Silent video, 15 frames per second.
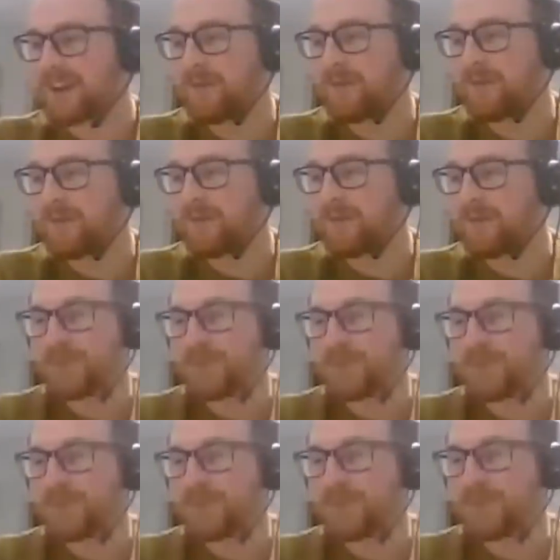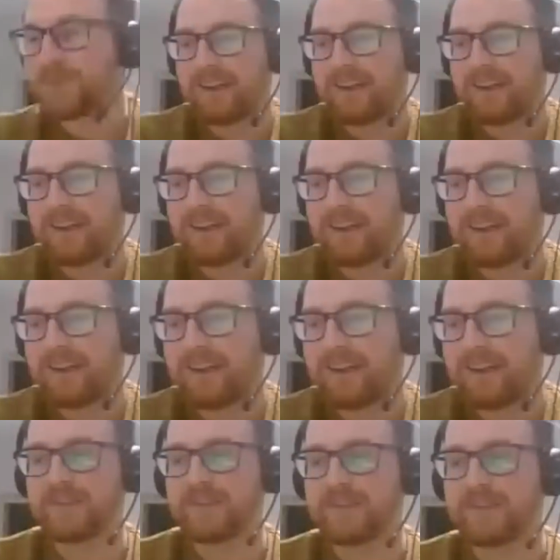we saw Lacazette come off
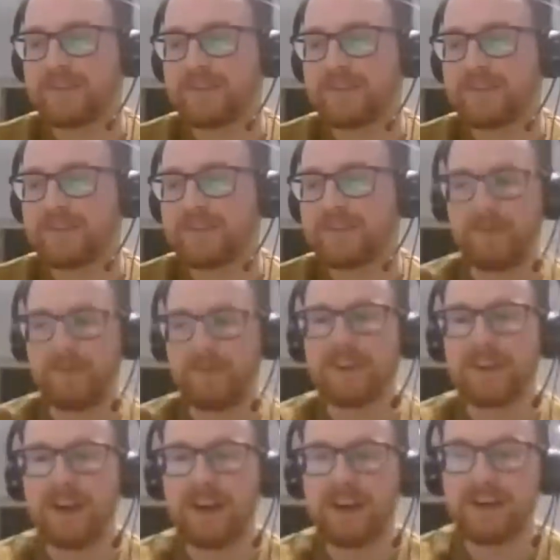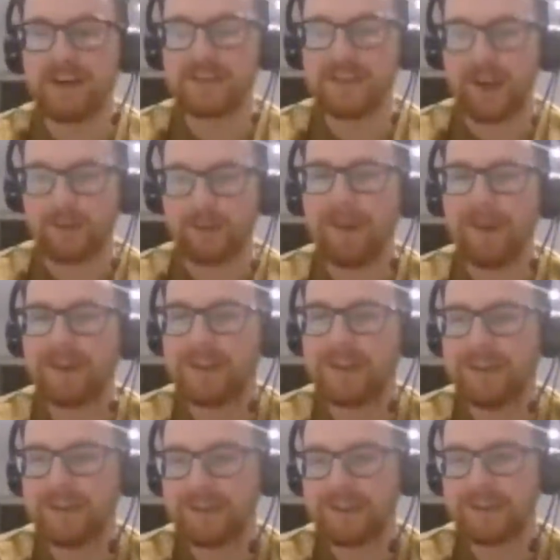in the 62nd minute. Zach
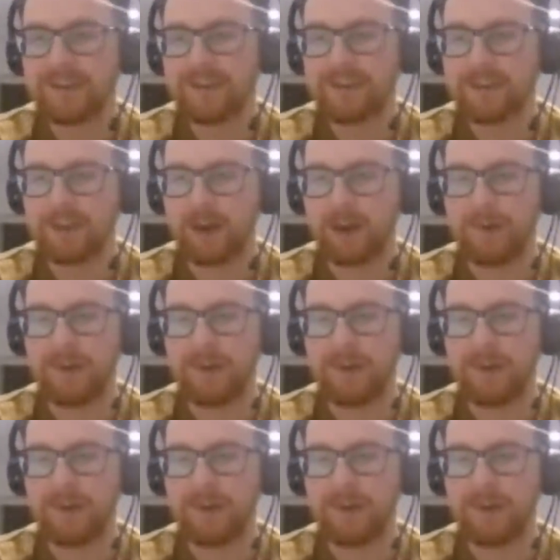Medley come